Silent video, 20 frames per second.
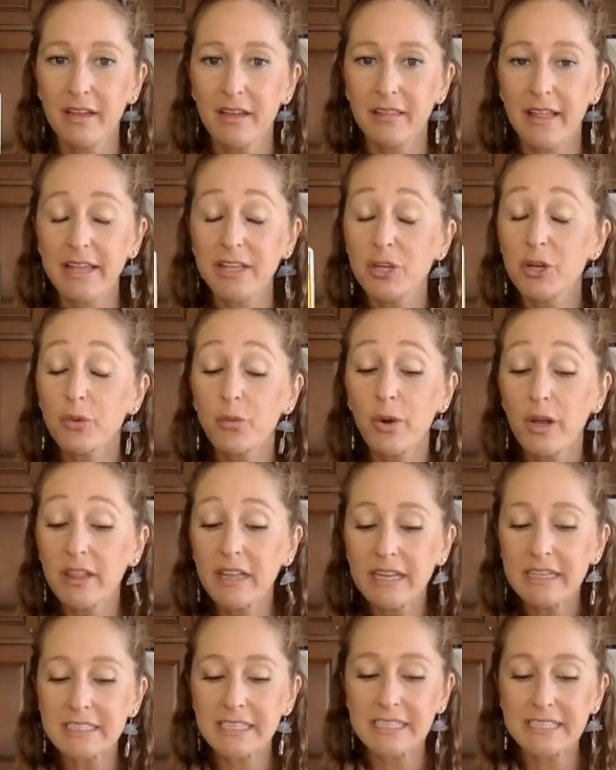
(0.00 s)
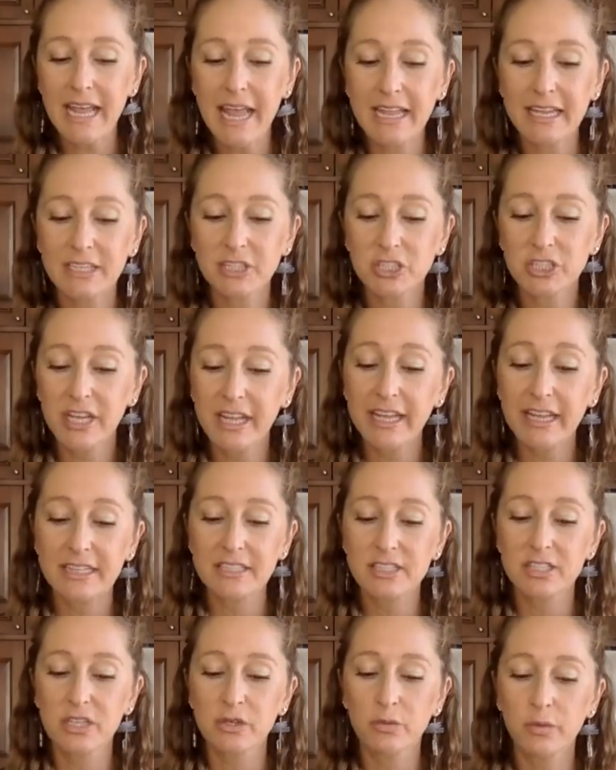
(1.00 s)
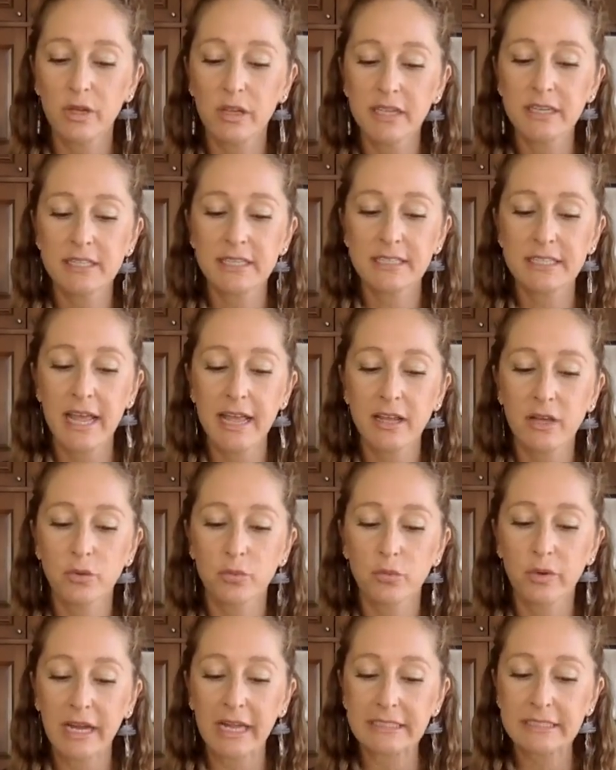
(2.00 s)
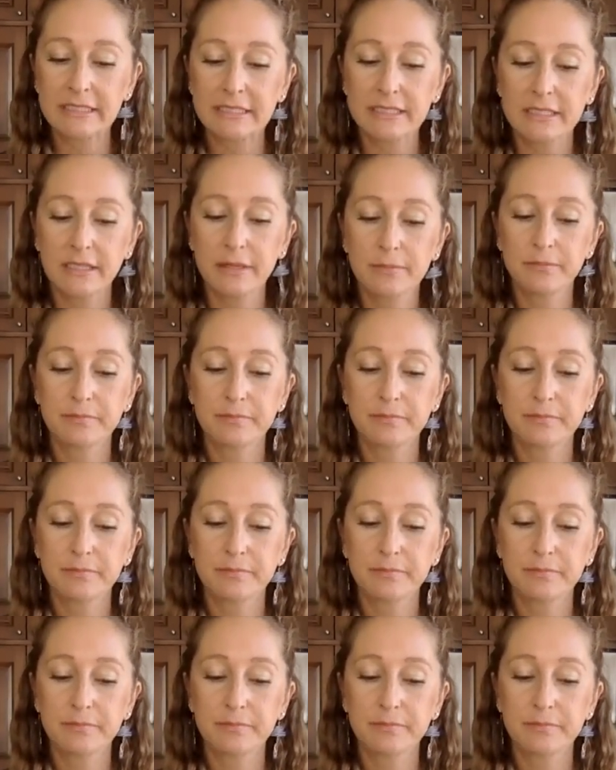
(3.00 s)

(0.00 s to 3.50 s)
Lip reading: Like you're willing to take a chance. You're willing to take a risk.